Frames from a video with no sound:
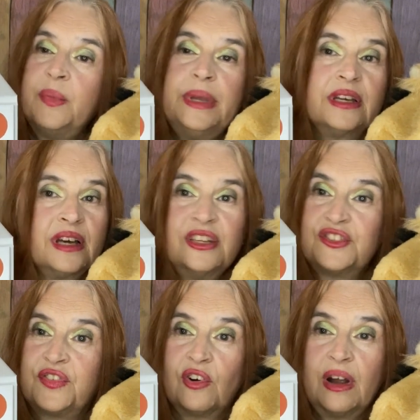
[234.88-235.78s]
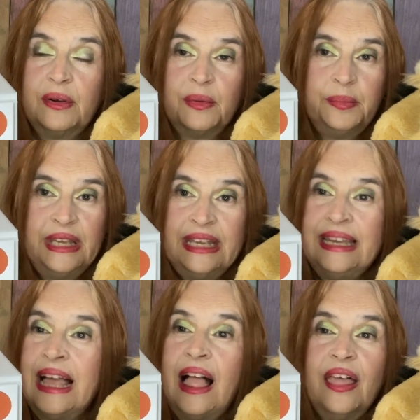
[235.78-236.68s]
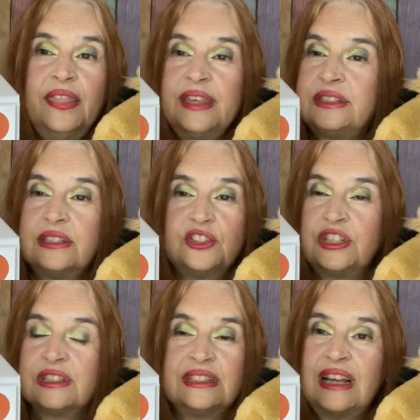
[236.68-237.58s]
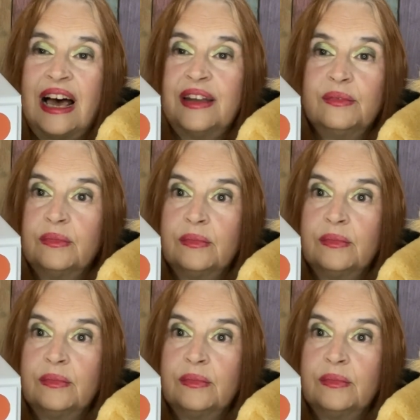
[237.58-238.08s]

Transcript: because for me, this is just not